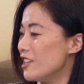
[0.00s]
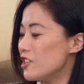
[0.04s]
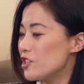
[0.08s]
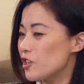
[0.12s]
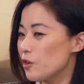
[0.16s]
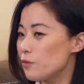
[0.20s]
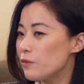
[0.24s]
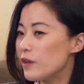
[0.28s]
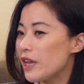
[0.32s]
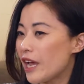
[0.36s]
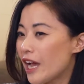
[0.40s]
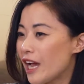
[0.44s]
So
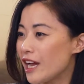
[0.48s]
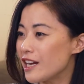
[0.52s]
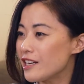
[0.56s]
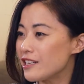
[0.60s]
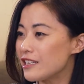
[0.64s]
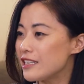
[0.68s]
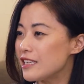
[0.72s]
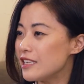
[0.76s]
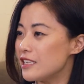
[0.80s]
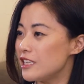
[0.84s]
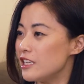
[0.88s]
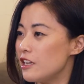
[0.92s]
we
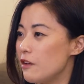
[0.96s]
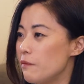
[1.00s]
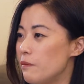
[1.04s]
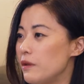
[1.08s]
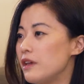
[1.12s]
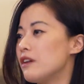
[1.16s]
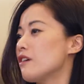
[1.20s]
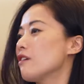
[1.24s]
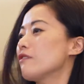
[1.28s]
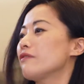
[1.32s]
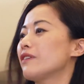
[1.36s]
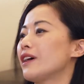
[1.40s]
actually see a
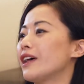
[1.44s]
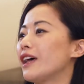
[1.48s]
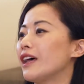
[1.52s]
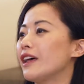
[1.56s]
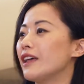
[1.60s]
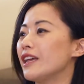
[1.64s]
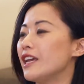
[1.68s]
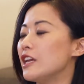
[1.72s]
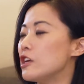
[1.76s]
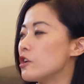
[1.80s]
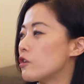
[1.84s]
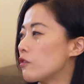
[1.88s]
bit of an
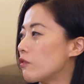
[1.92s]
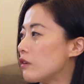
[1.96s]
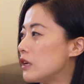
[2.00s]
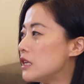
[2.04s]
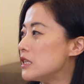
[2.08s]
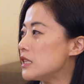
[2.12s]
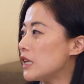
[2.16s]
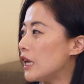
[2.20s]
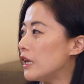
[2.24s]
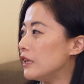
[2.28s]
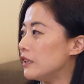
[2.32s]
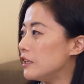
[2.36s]

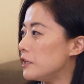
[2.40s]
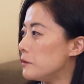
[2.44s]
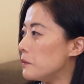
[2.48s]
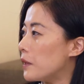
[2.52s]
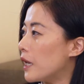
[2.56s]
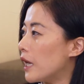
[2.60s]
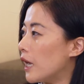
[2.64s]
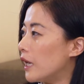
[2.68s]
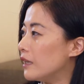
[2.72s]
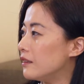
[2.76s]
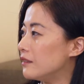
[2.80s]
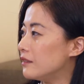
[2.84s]
increase in
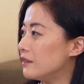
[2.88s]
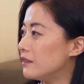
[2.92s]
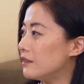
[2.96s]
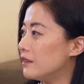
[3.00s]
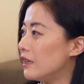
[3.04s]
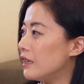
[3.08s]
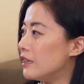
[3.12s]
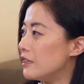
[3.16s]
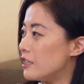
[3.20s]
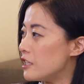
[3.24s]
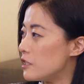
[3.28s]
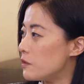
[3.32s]
demand
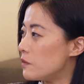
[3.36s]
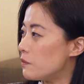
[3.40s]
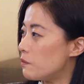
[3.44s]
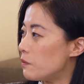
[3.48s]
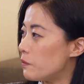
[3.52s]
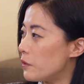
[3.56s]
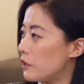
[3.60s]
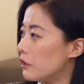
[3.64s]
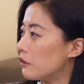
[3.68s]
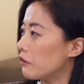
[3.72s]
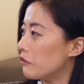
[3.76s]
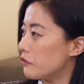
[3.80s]
in this
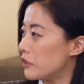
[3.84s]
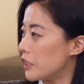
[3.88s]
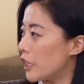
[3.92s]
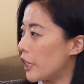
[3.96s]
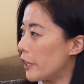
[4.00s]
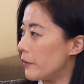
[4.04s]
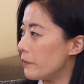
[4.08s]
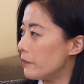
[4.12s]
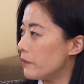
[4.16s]
period of time.